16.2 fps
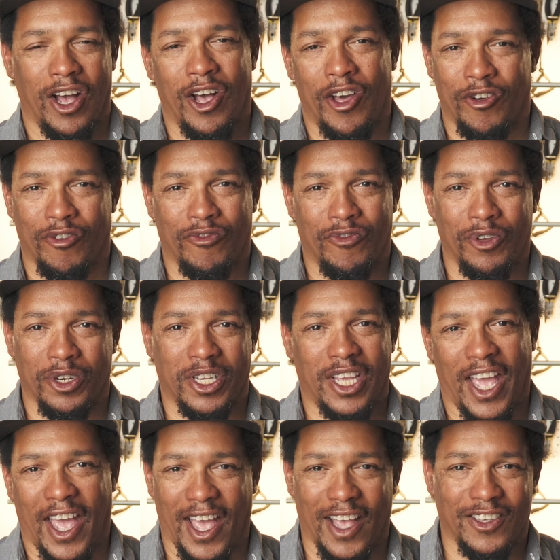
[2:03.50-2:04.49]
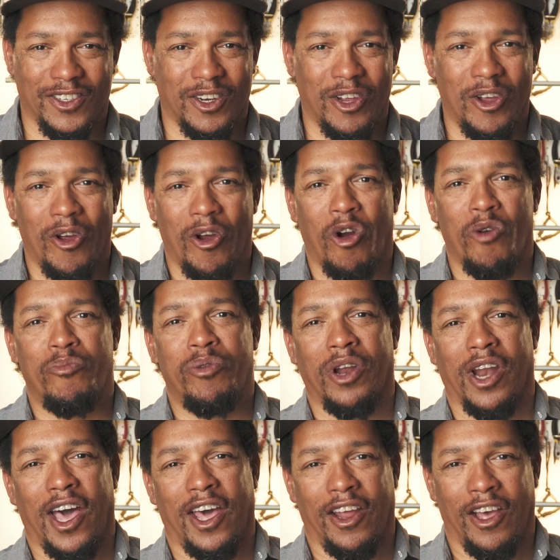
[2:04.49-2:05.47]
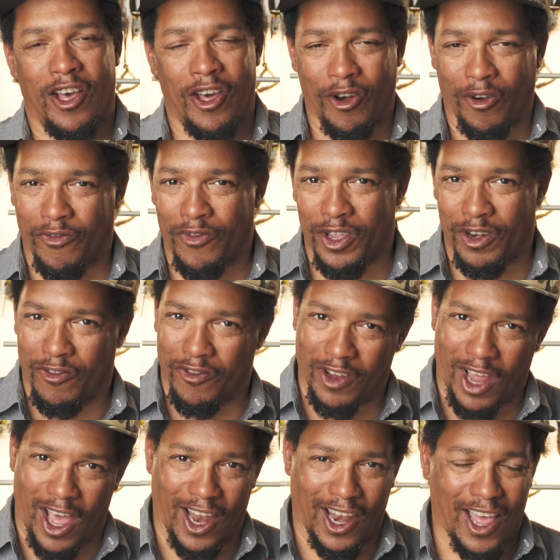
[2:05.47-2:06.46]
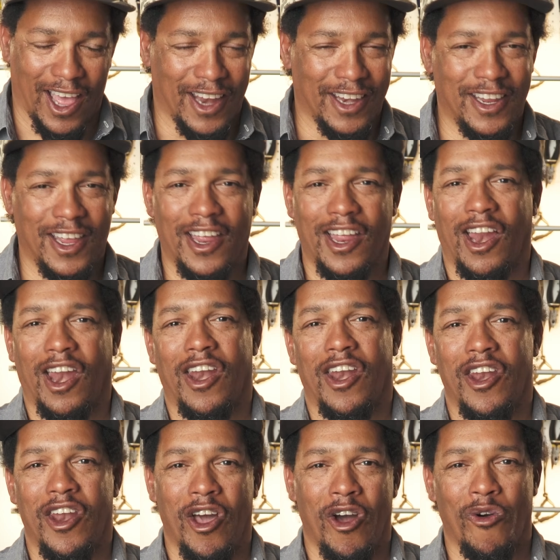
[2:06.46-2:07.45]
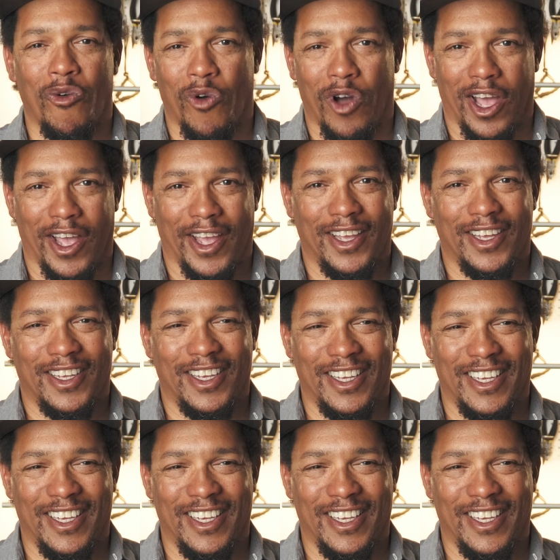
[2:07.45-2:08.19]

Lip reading: a 100-foot cast or put out 100 feet of fly line. No way.